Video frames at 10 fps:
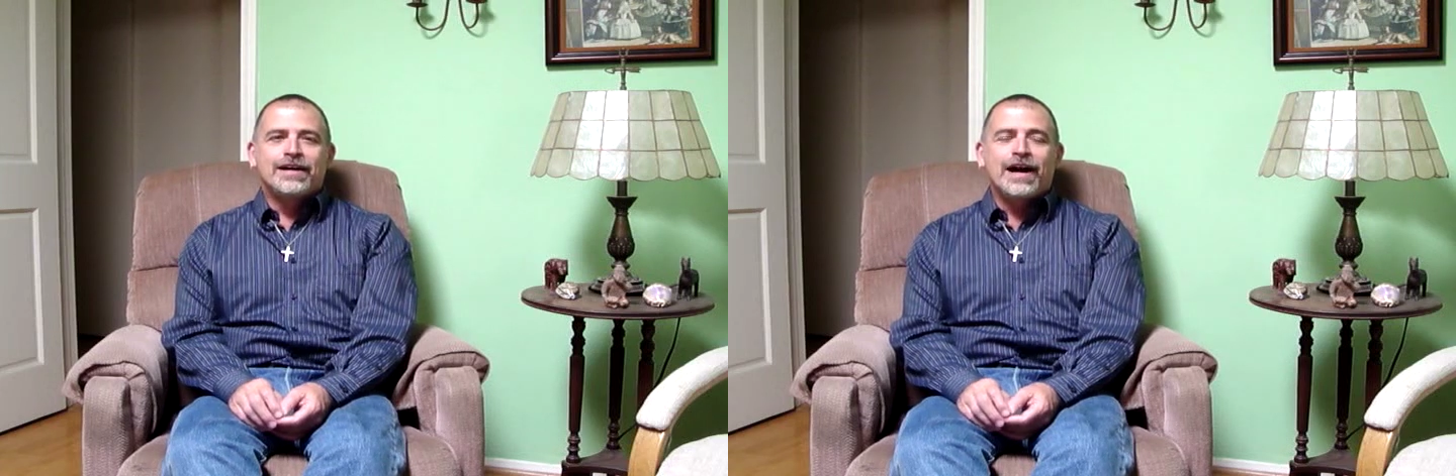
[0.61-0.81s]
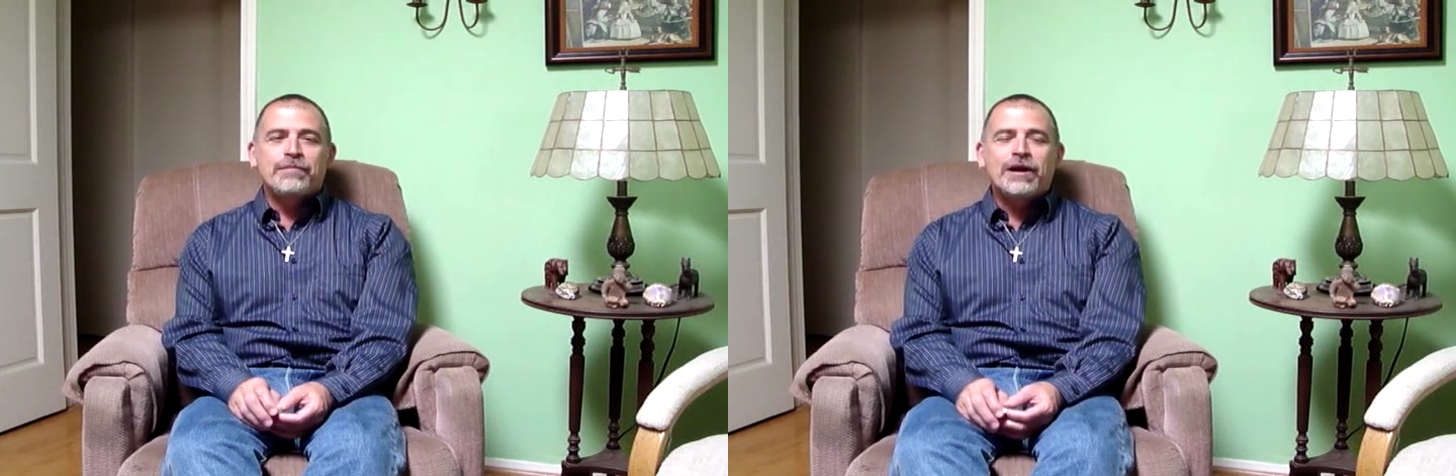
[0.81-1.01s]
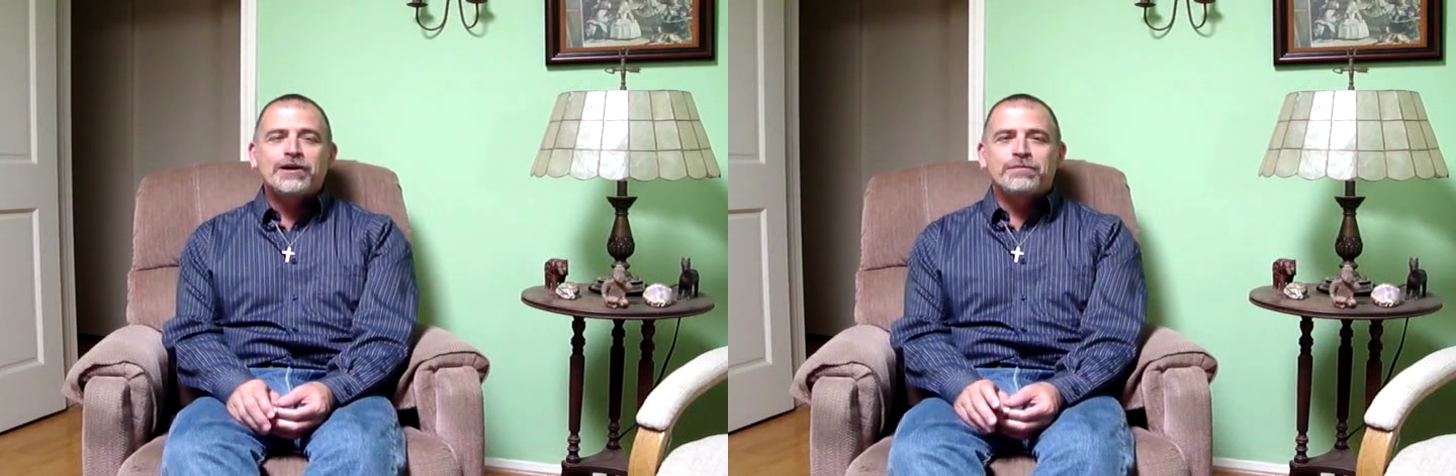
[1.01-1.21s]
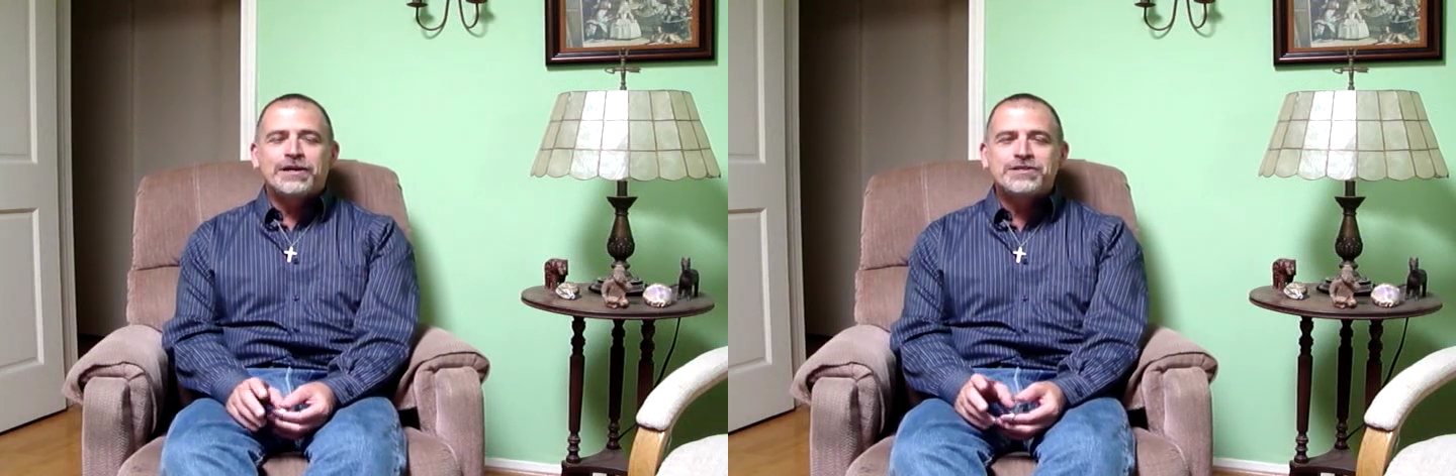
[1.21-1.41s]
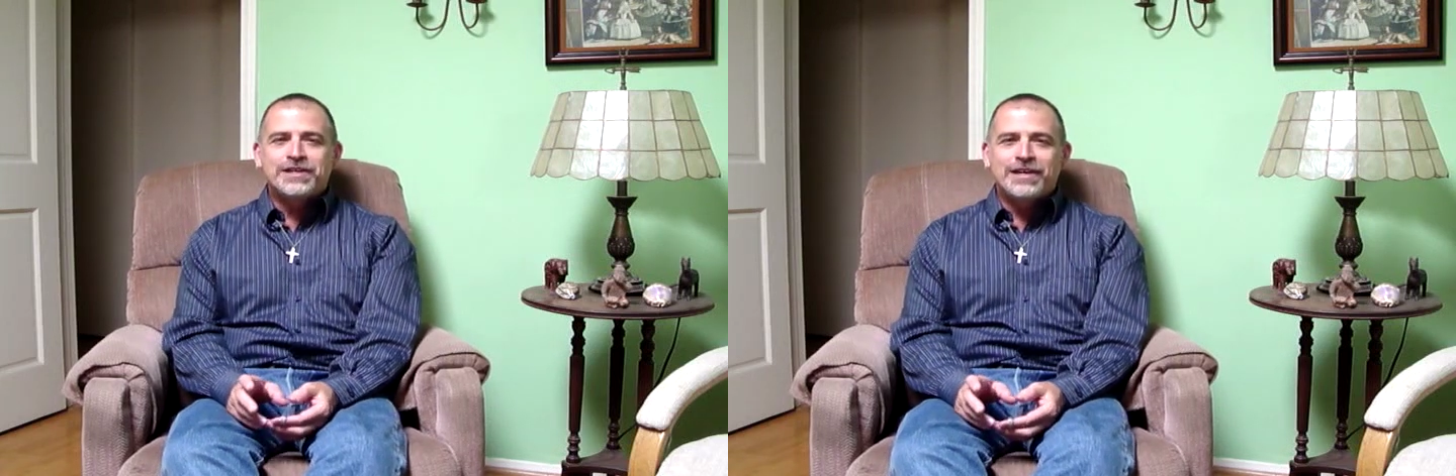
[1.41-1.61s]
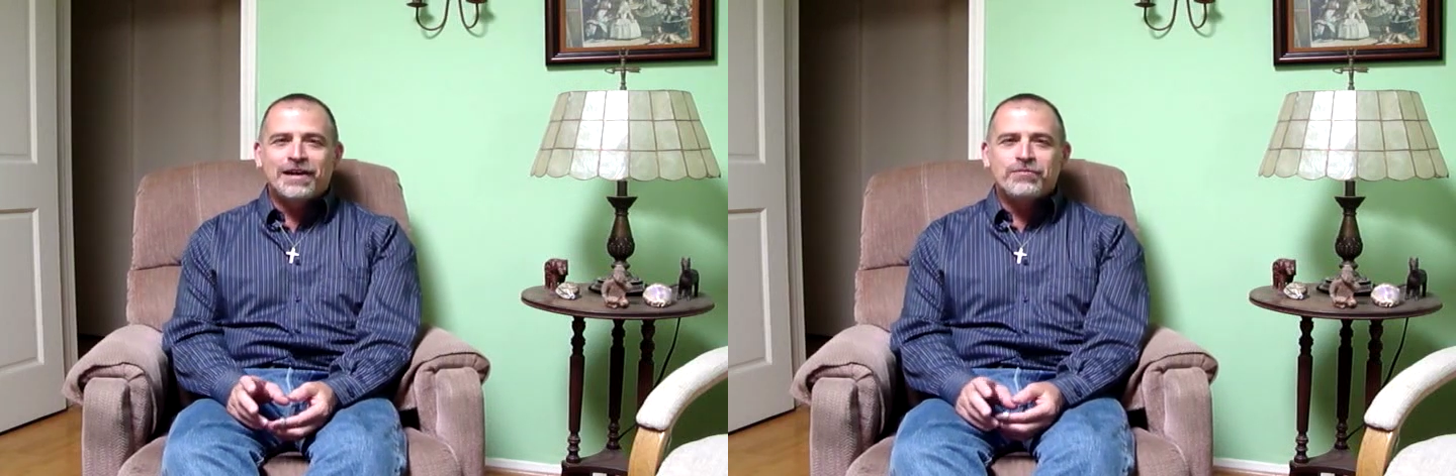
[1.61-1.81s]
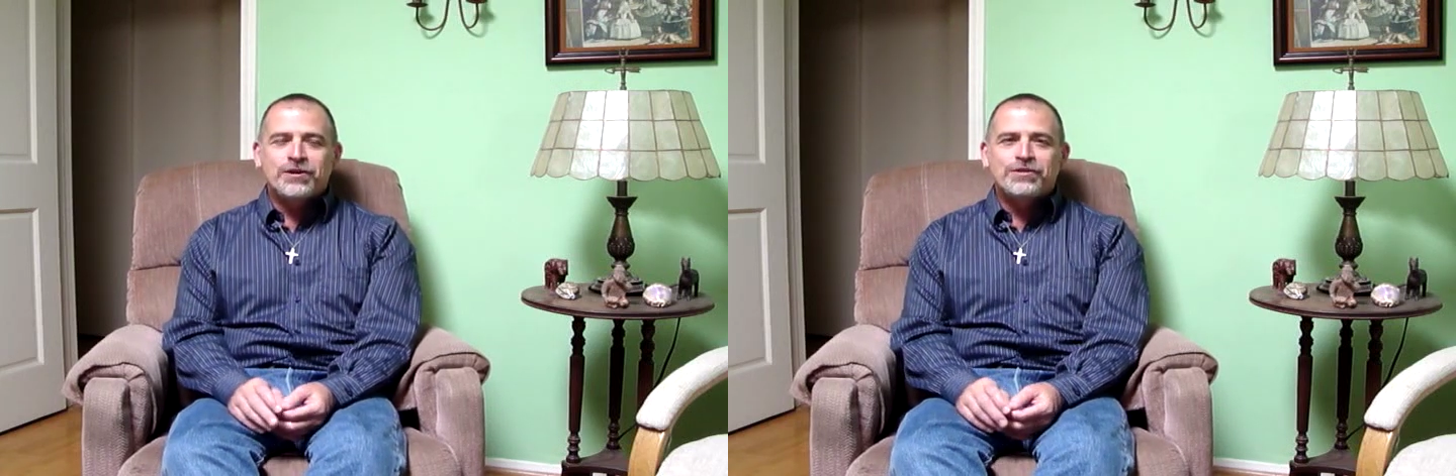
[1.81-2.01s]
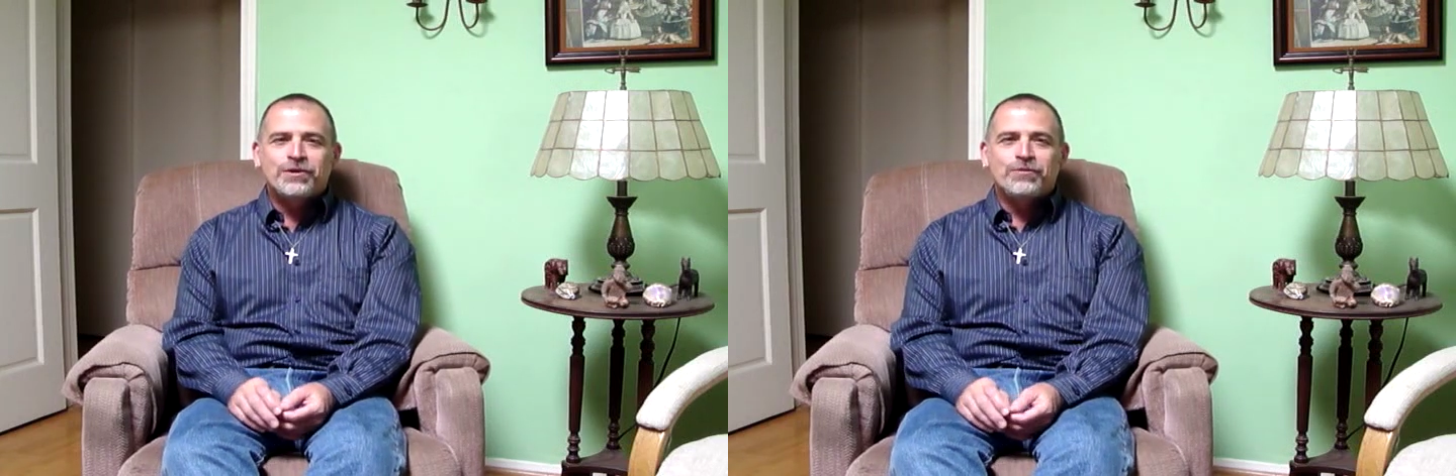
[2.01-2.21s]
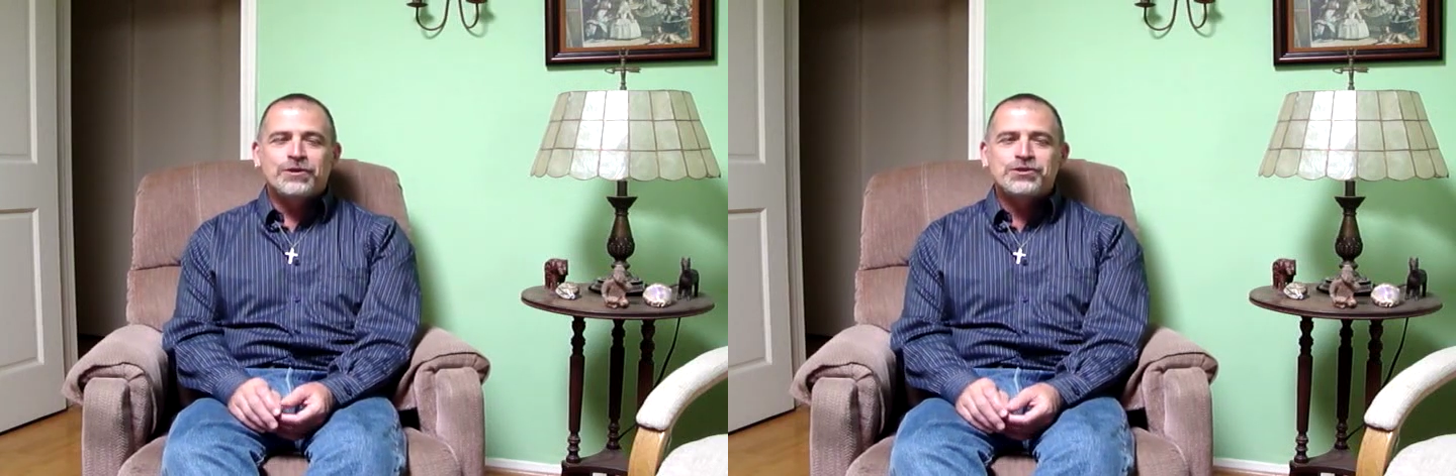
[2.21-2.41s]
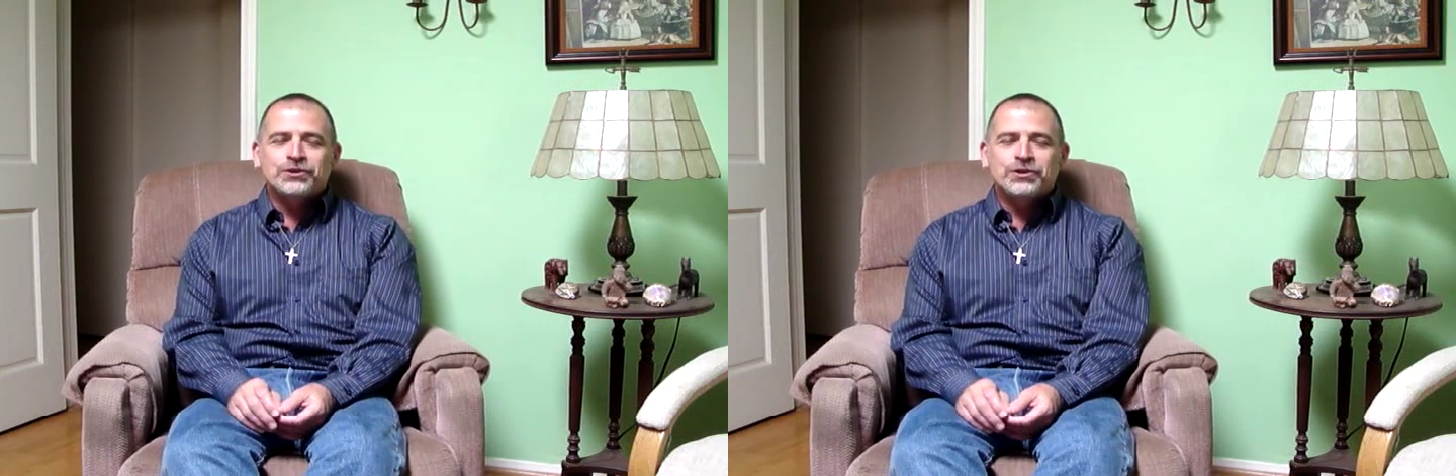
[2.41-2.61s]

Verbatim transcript: I'm Michael Bussee. I'm one of the original